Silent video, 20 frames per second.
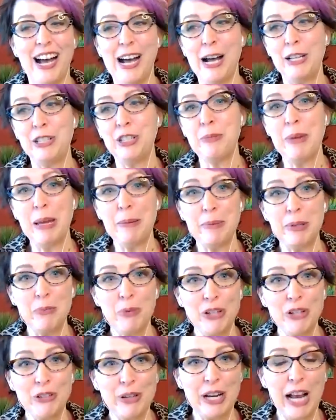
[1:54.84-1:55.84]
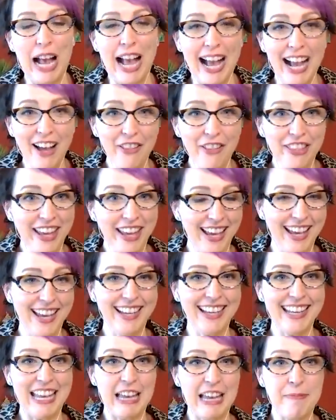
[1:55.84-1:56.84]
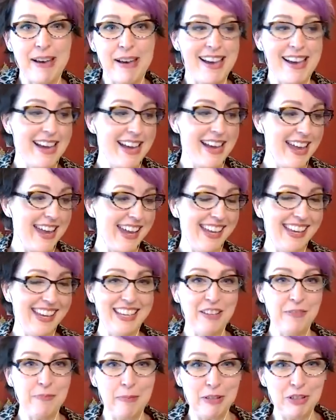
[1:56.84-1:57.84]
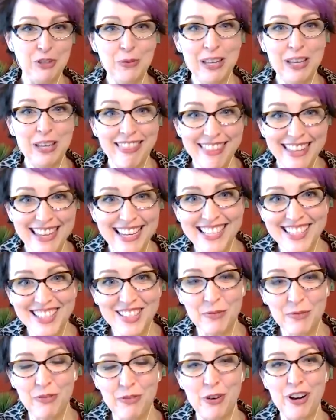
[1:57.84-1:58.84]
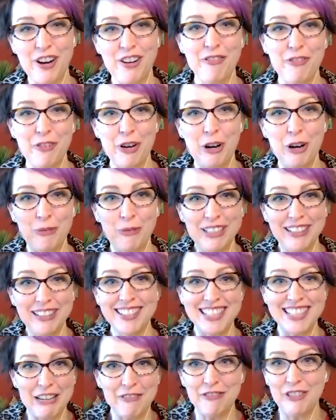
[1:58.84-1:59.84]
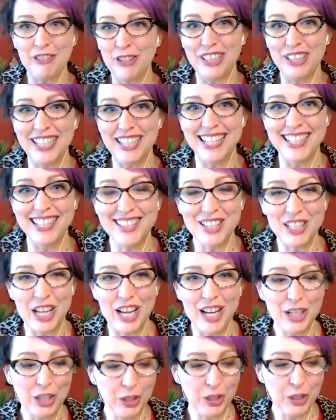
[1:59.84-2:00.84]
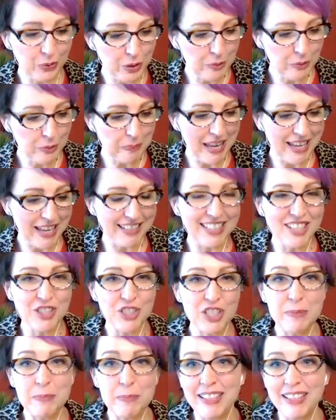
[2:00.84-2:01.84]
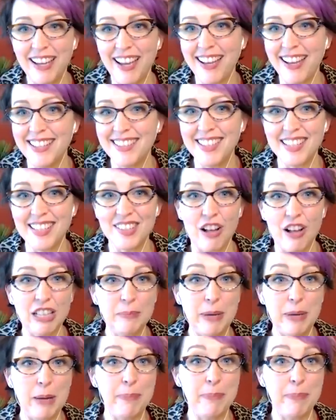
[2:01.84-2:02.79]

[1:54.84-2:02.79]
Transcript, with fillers: You might be wondering, how the heck am I doing this for a real estate focused group? And it's just because it's all about